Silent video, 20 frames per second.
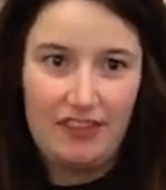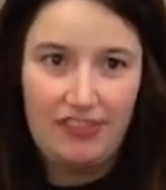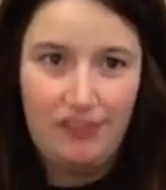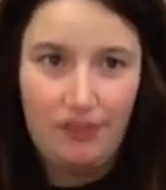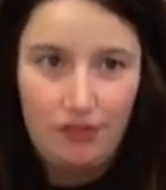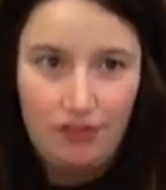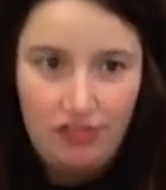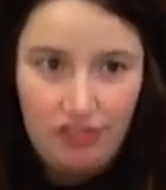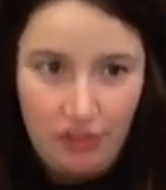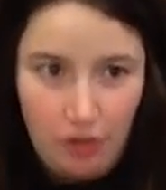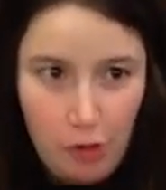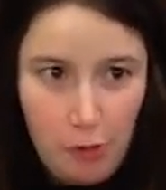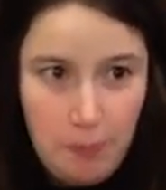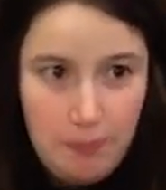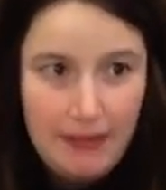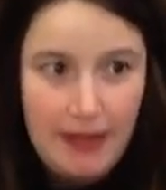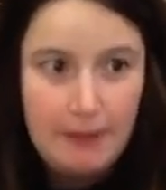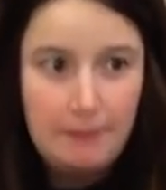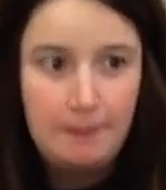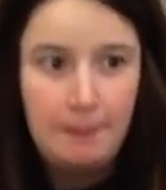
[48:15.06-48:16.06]
serve
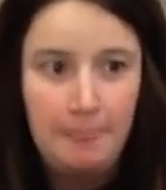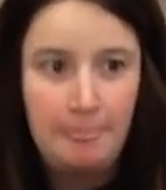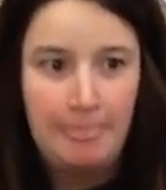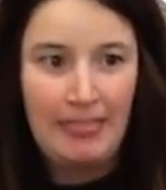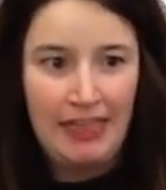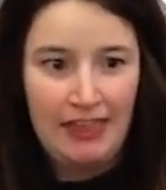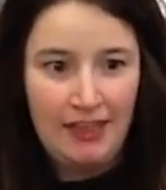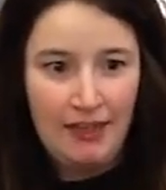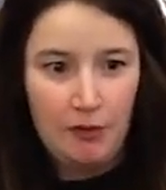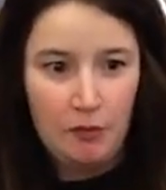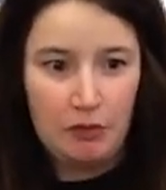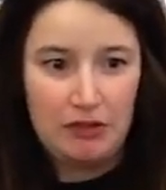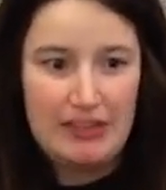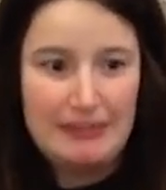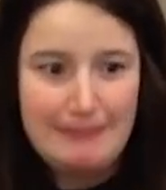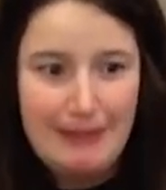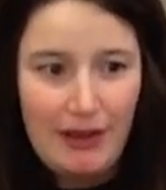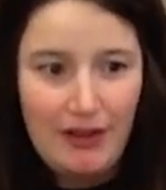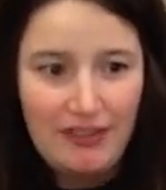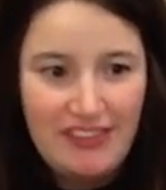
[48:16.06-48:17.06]
soup, like, one
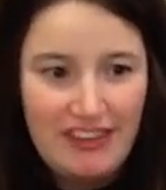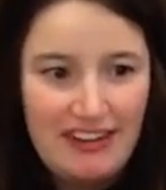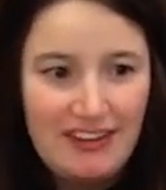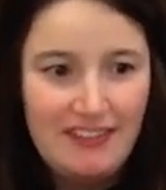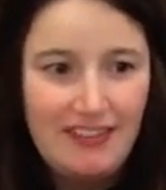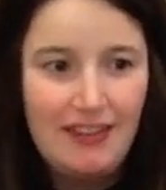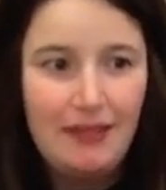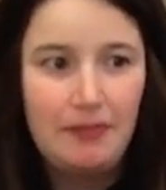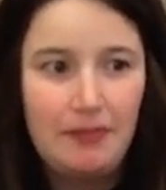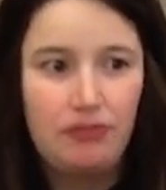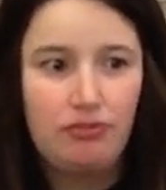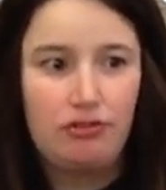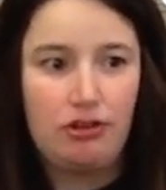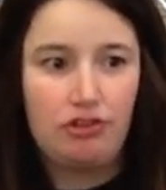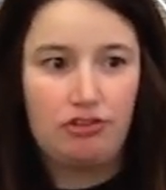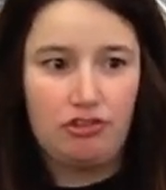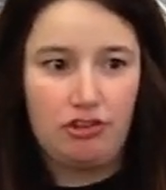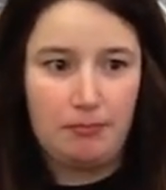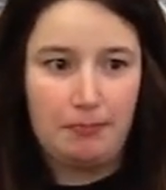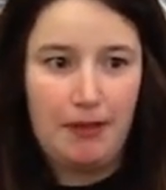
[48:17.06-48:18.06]
time I was at this
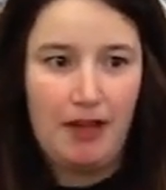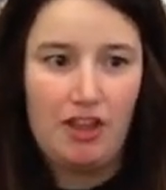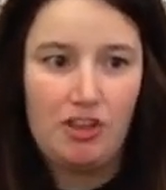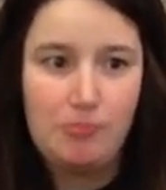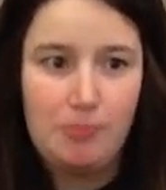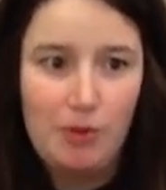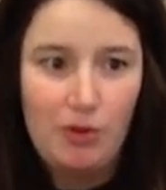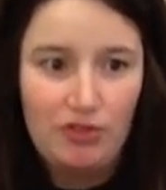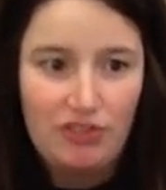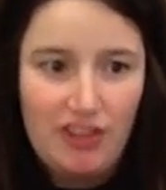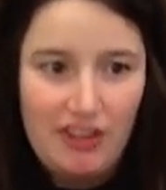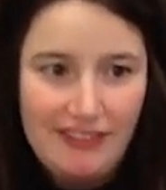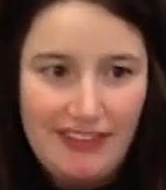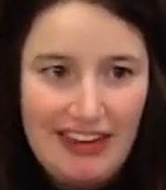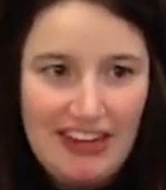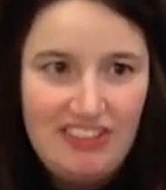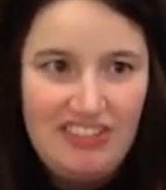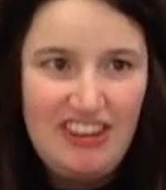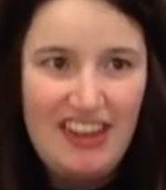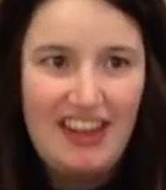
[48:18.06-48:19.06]
restaurant in Paulsbo, it was called
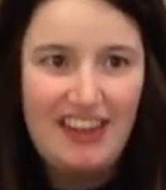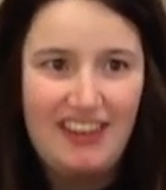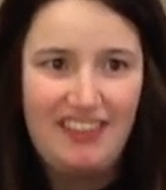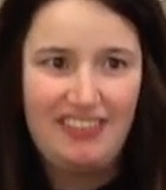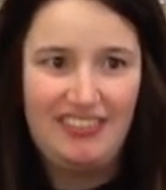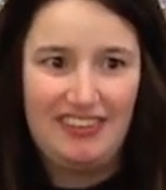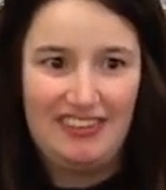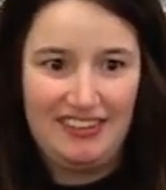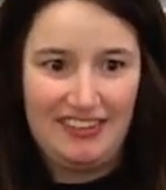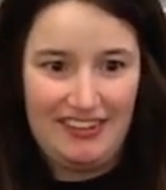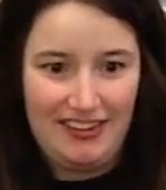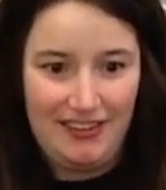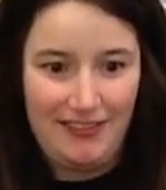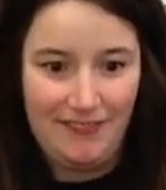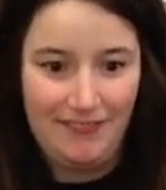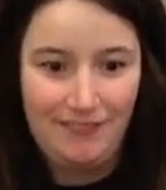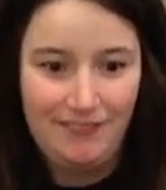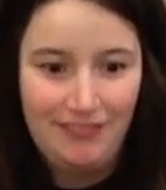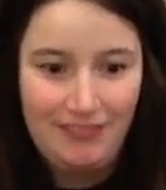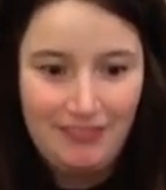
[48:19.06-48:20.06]
Ajax, and
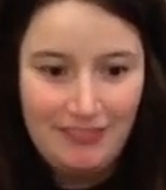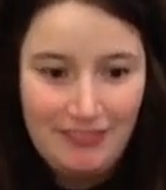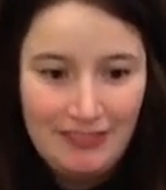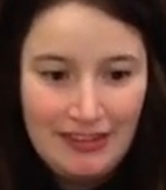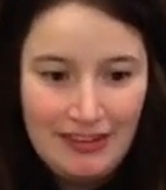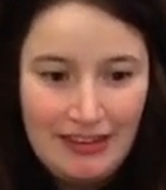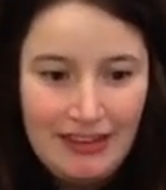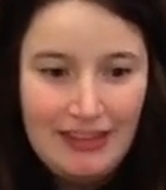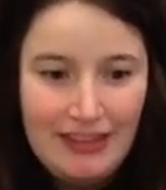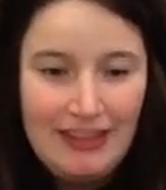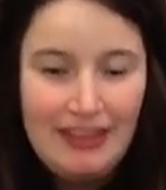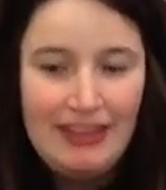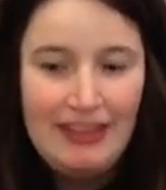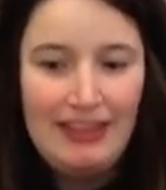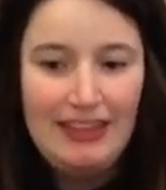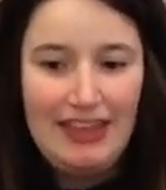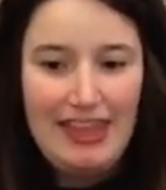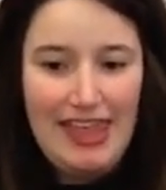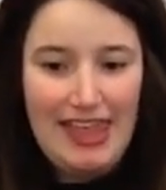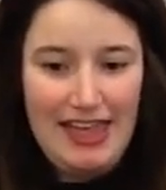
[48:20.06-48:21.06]
I
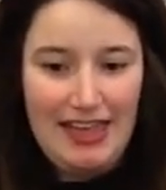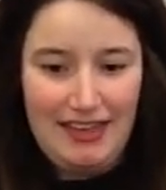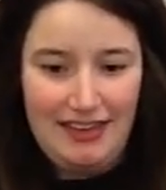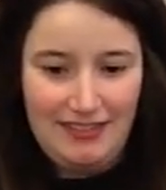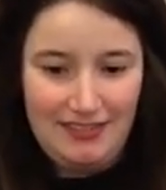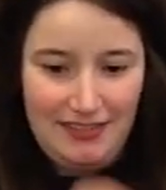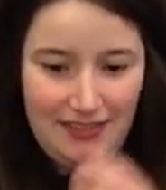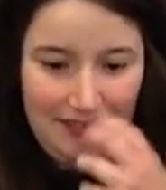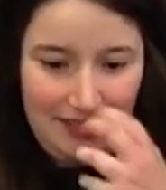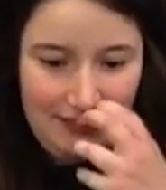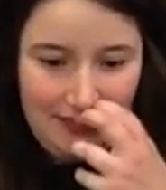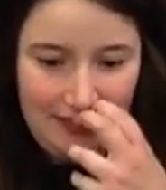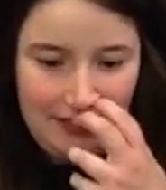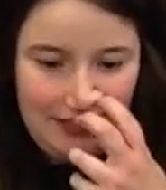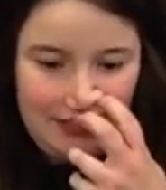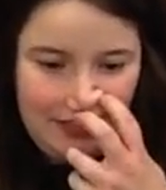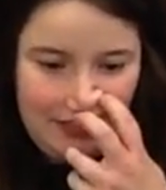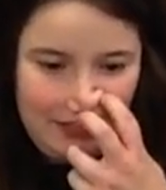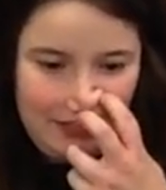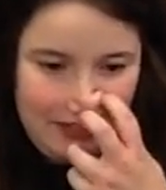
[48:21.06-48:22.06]

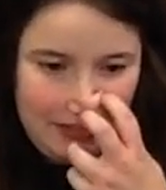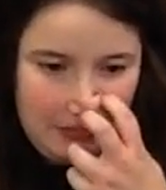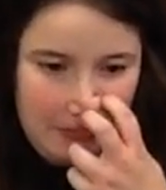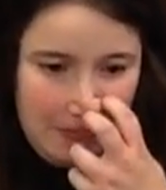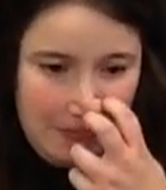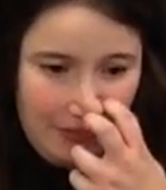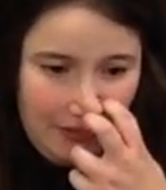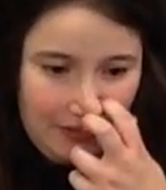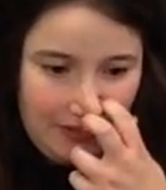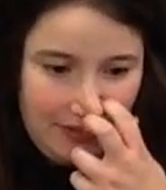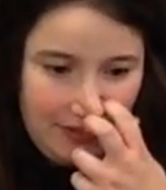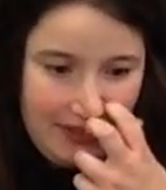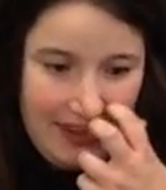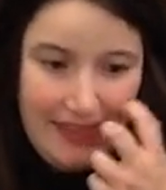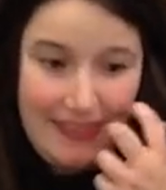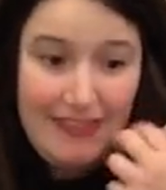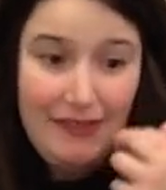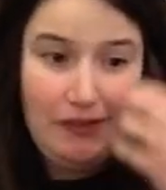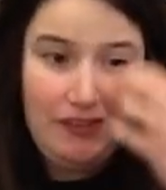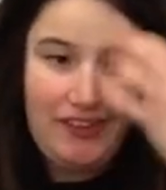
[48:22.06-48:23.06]
think it was called, yeah,
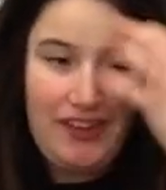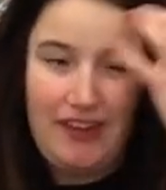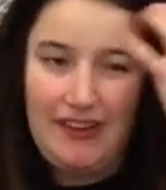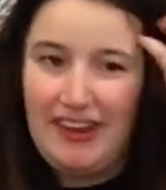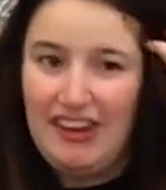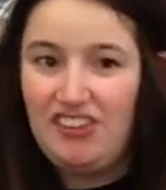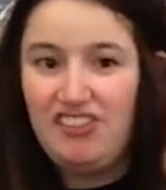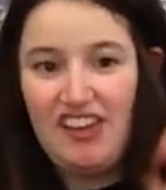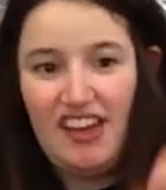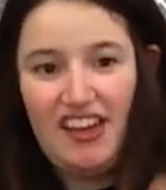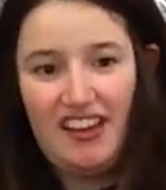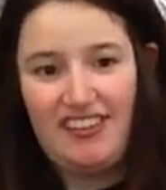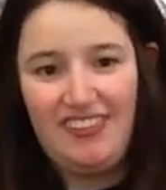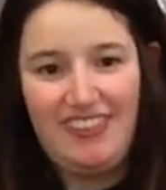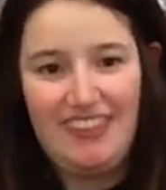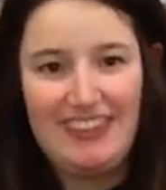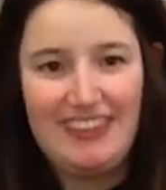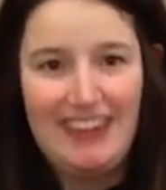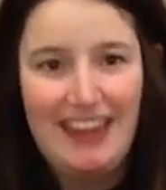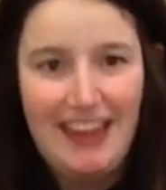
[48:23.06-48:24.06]
I think it was called Ajax,
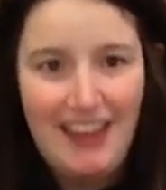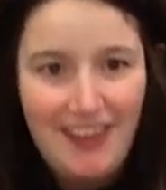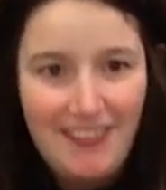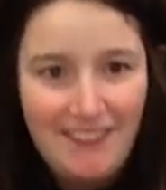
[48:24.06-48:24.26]
and,